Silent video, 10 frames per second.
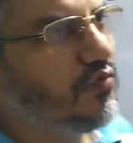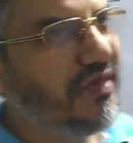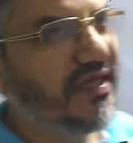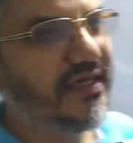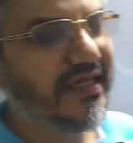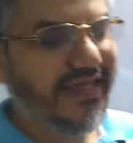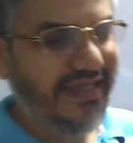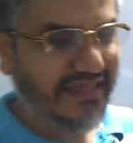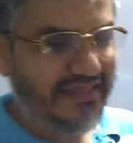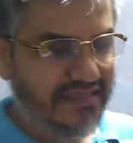to make
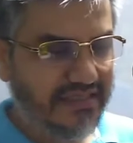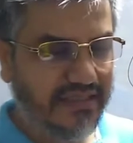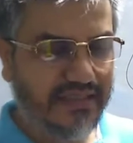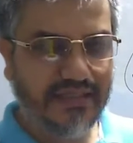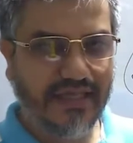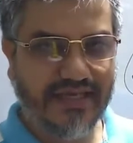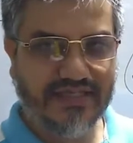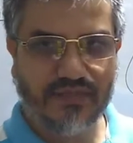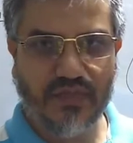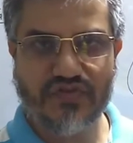as thin
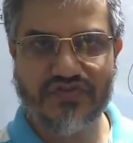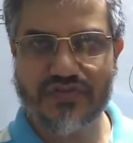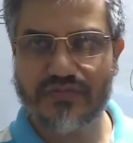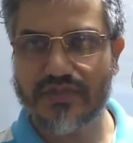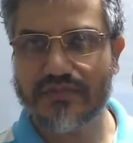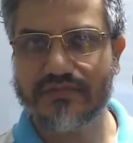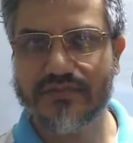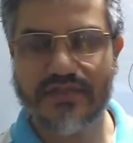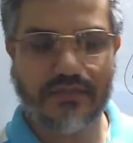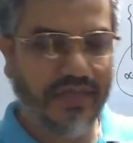as possible
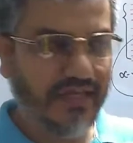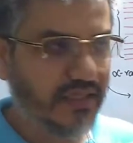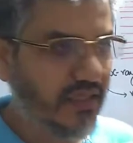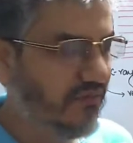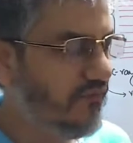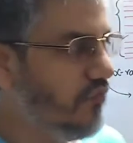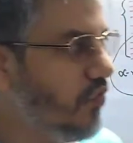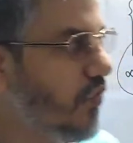the metal